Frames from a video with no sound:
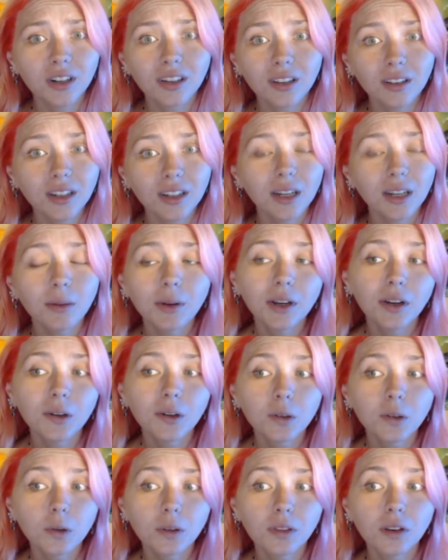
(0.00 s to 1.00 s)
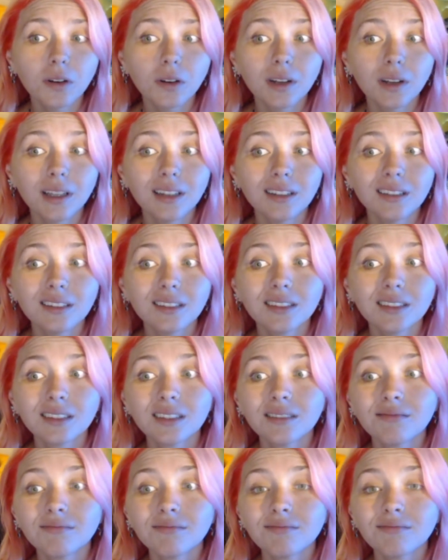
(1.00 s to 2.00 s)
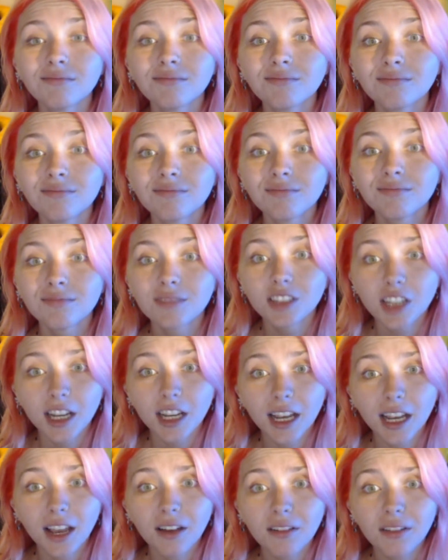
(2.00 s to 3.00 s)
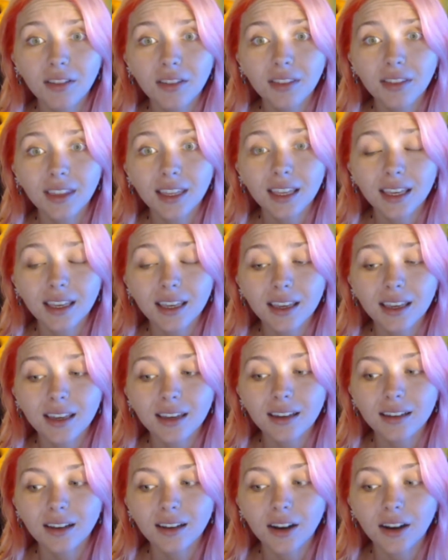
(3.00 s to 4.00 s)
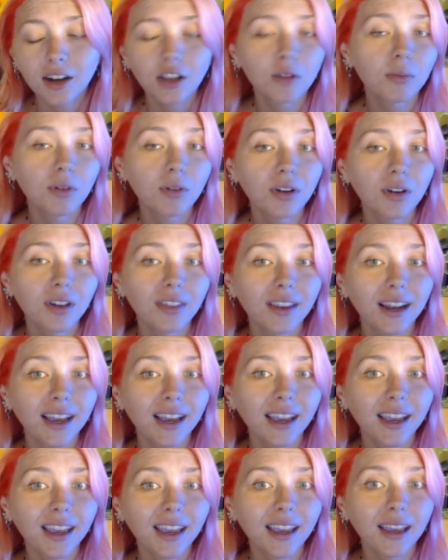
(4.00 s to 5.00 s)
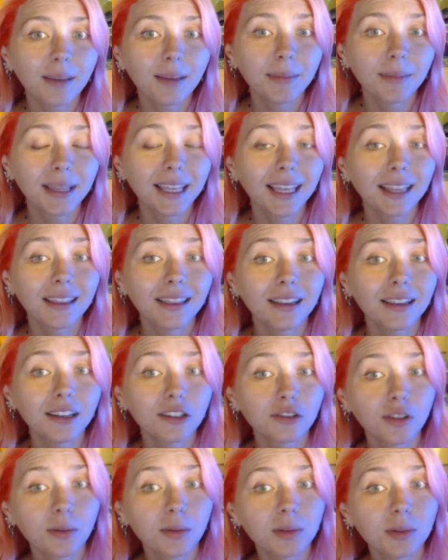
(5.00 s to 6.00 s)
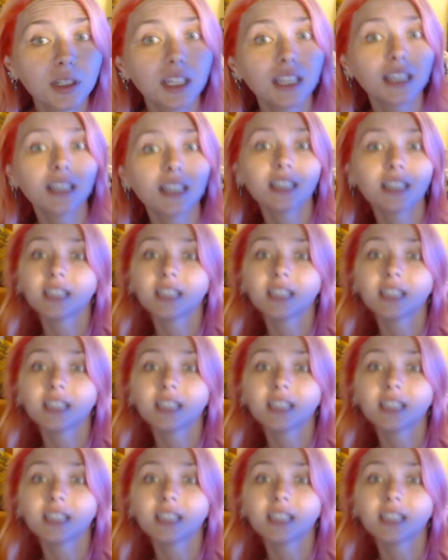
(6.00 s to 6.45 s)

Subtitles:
Look at where your north node is. Check out the audiobook that I am linking in the description.